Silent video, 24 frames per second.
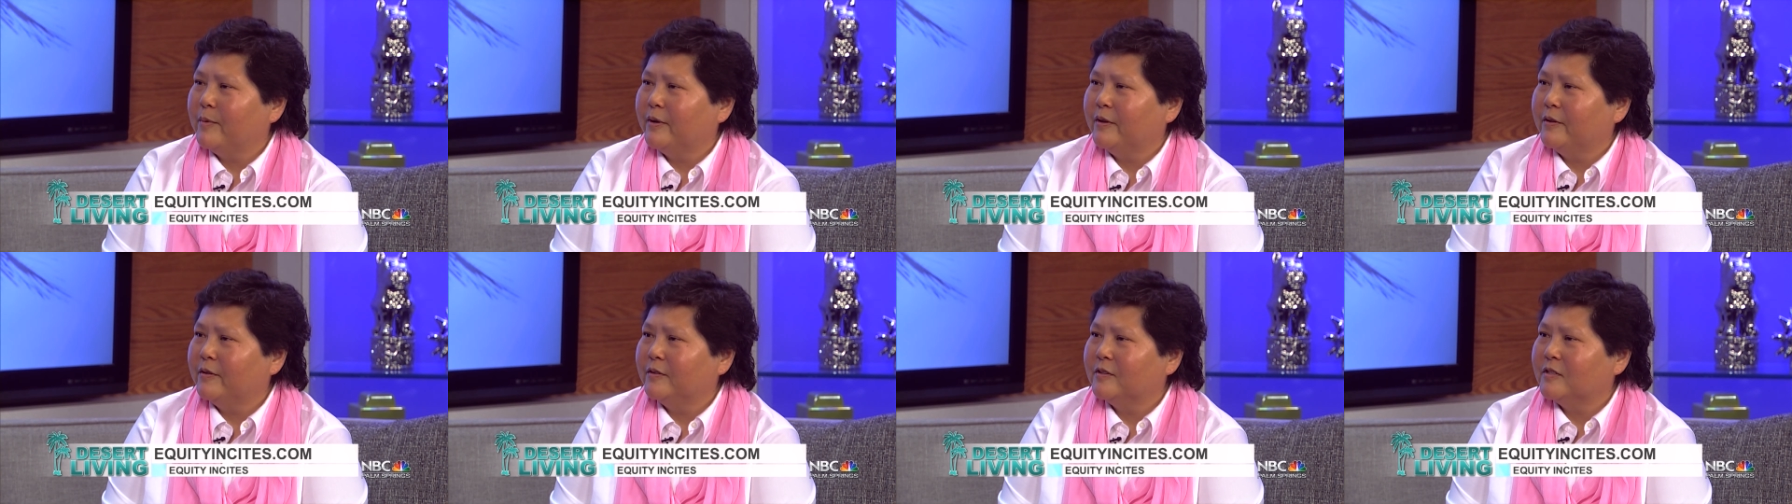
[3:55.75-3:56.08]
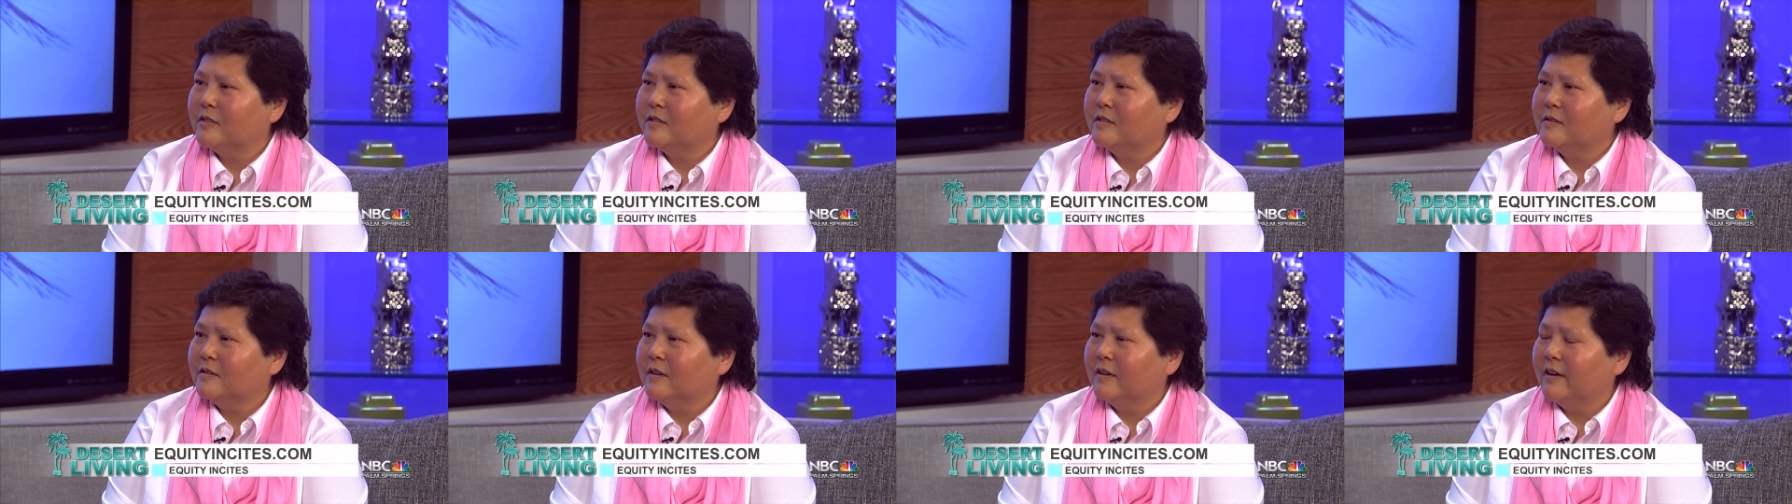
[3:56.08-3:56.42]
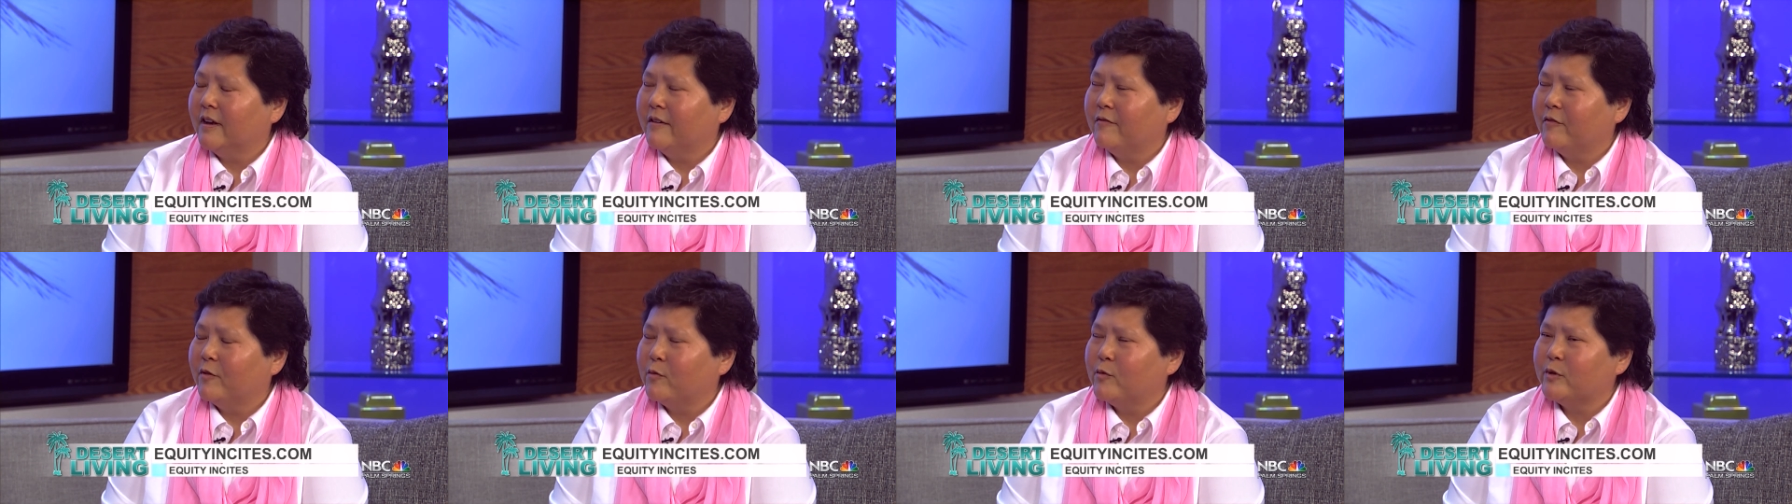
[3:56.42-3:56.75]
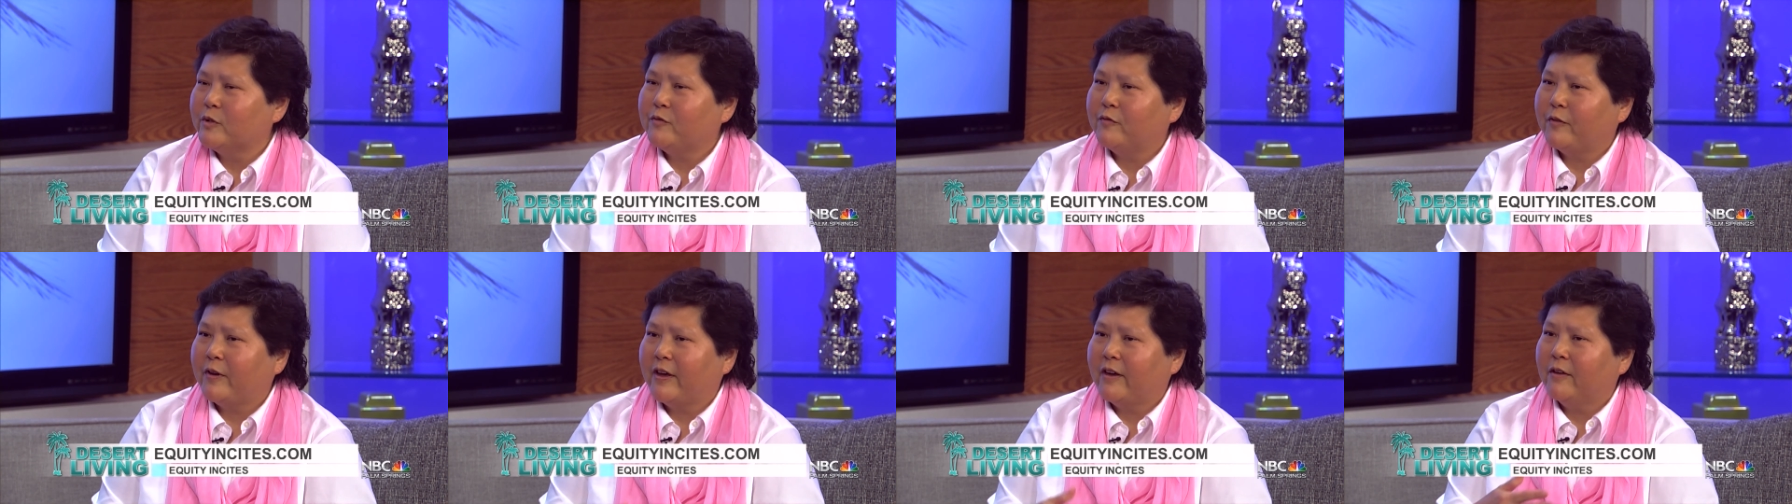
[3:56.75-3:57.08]
but it's I've
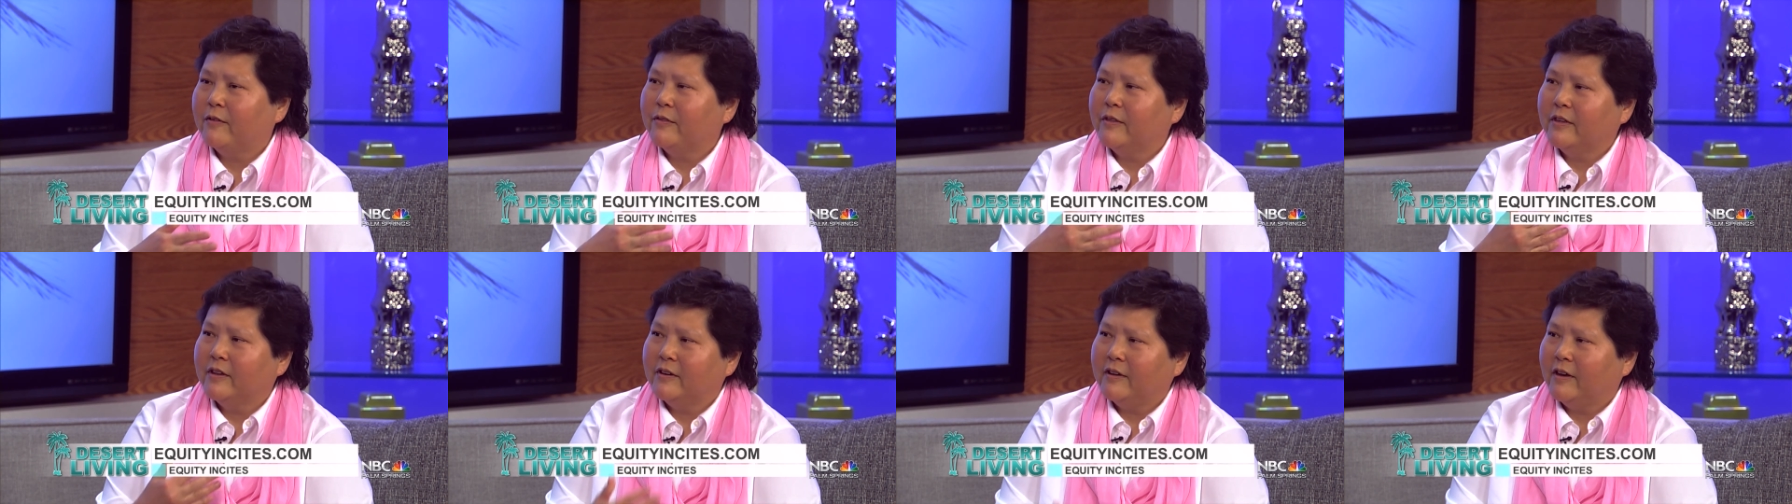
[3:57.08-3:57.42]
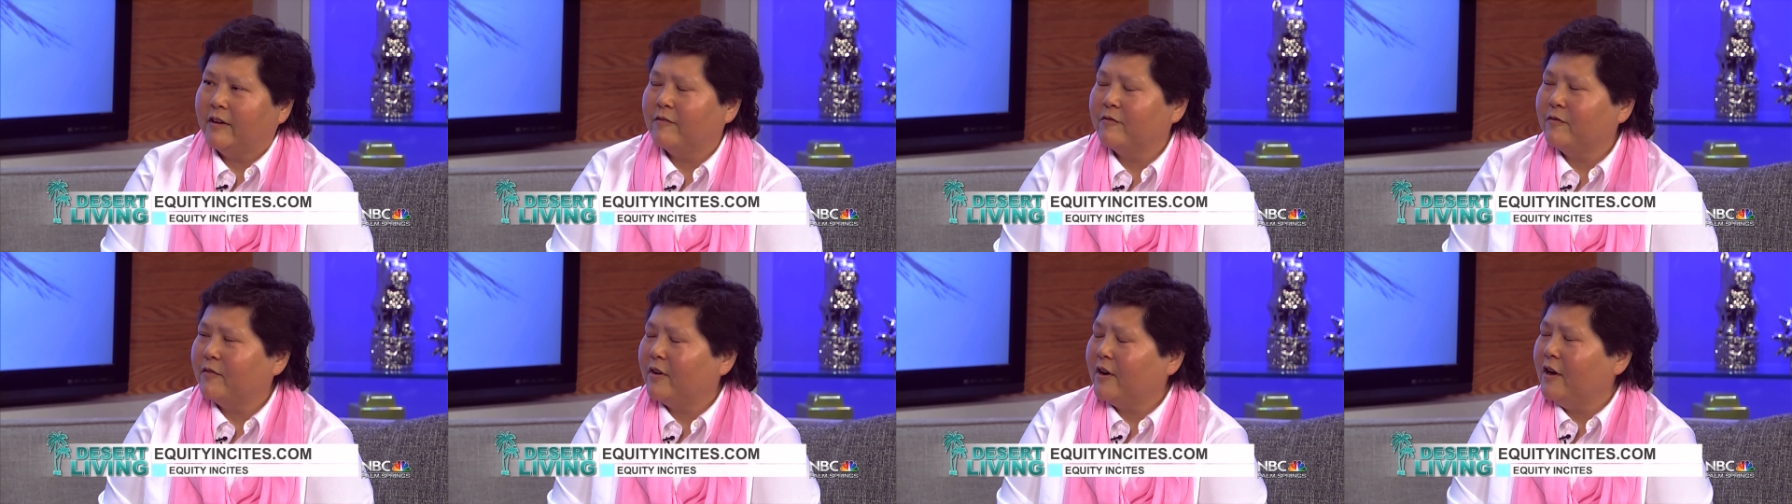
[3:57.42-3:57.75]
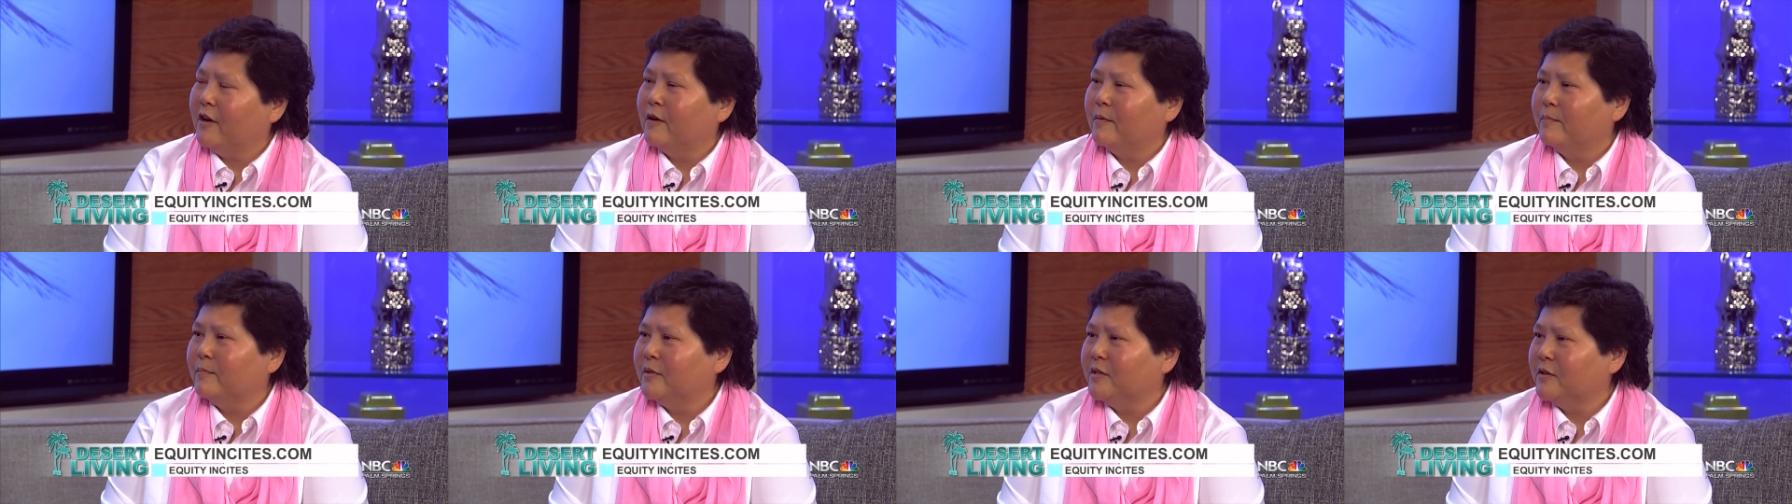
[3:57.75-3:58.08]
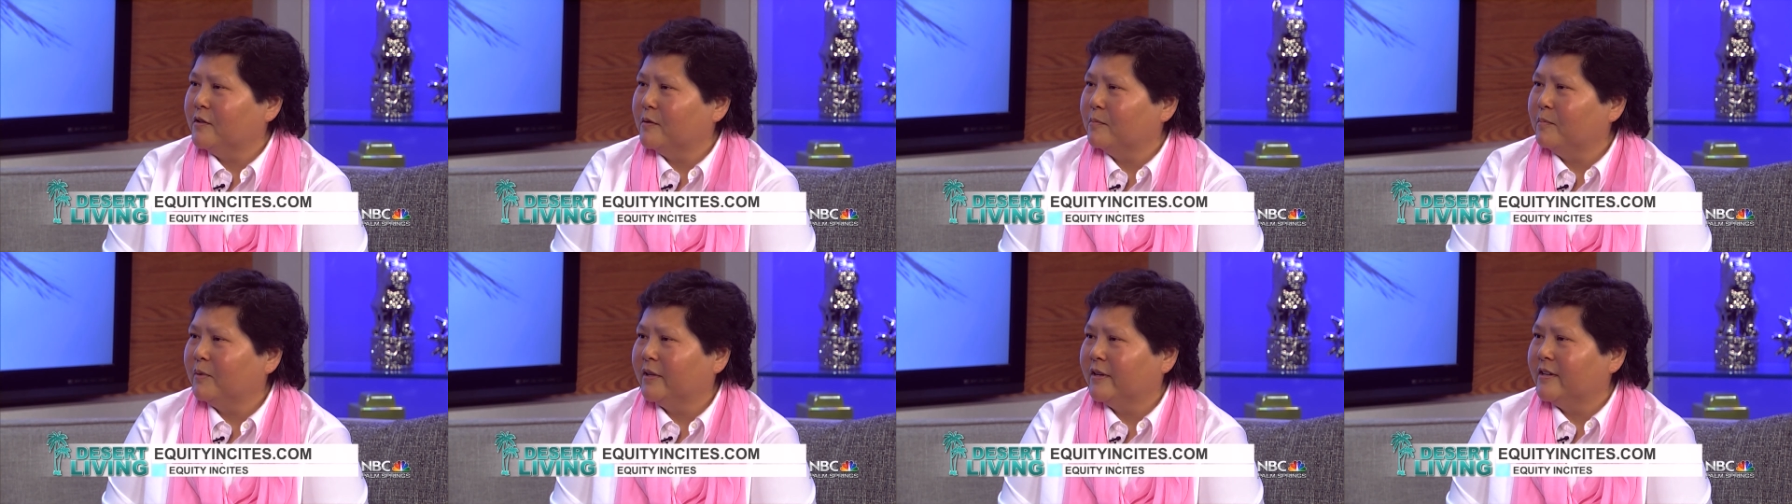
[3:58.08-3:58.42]
always found that I've come
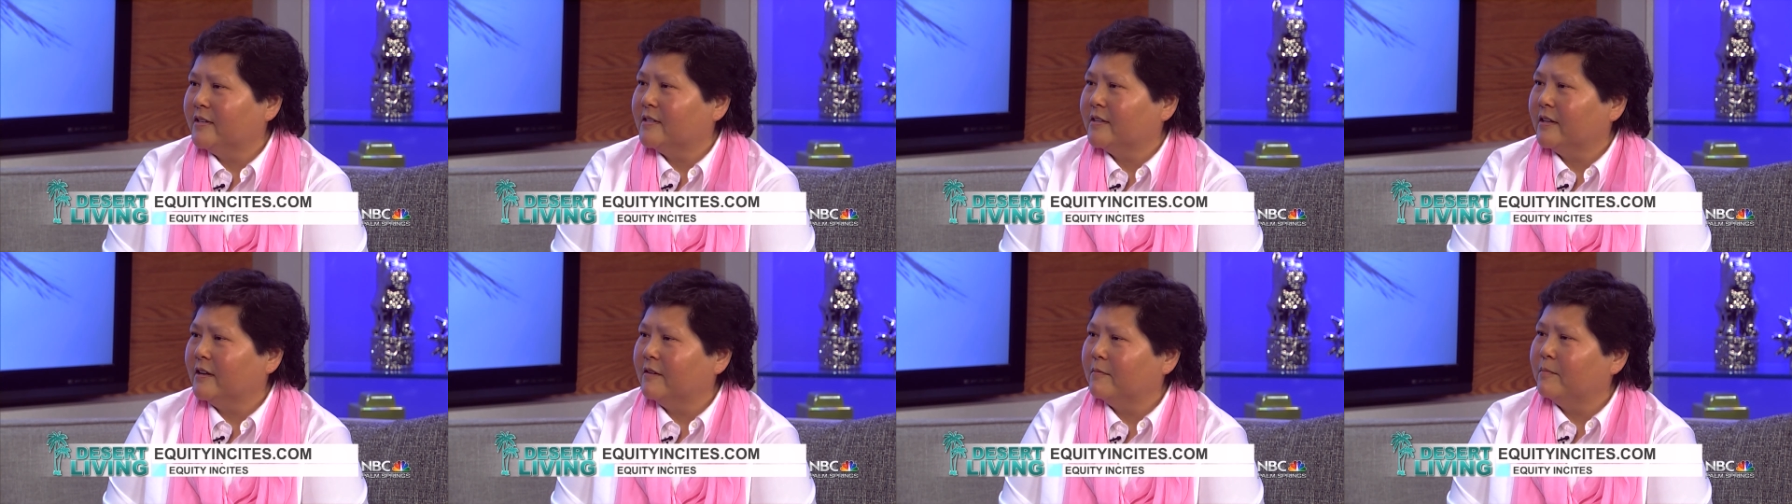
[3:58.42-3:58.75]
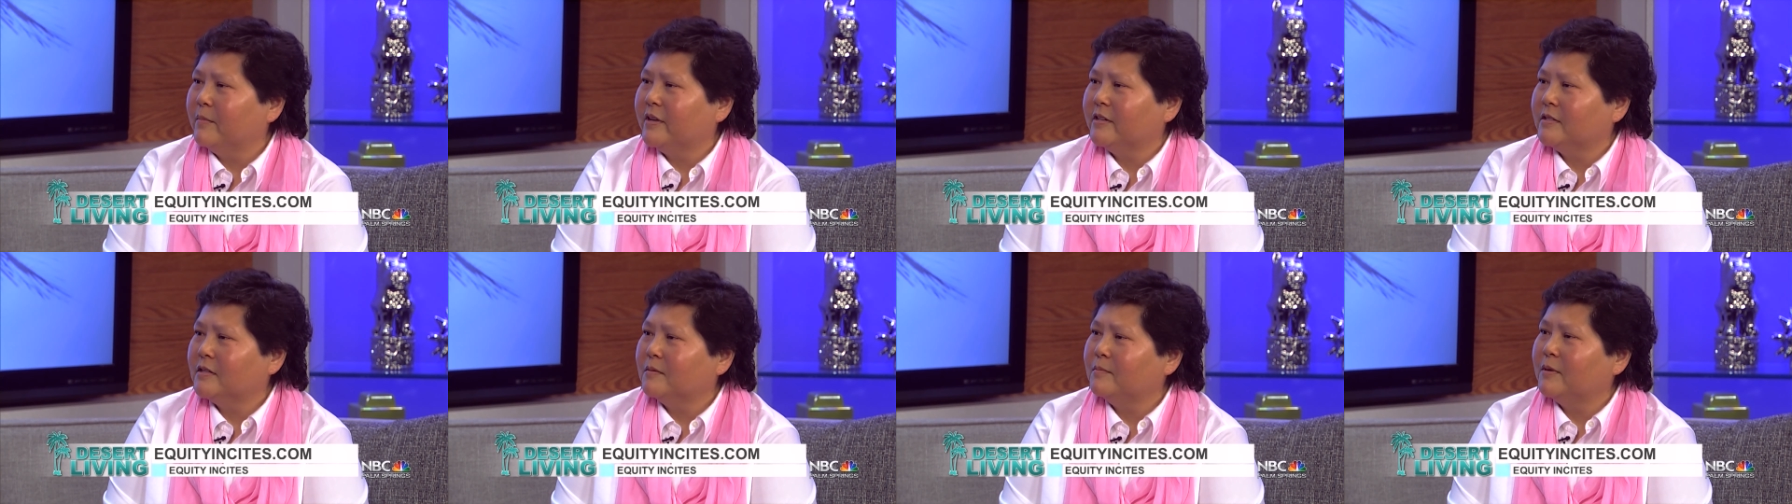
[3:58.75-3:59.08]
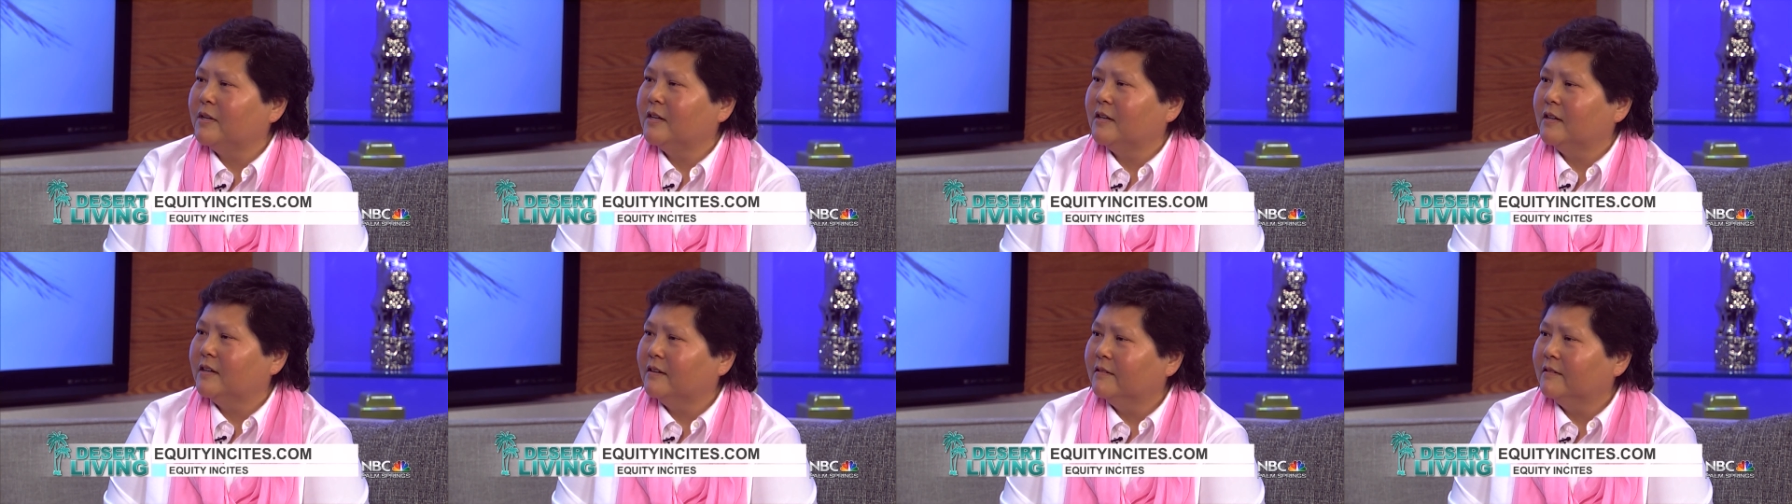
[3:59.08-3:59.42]
to the place that I'm meant to be.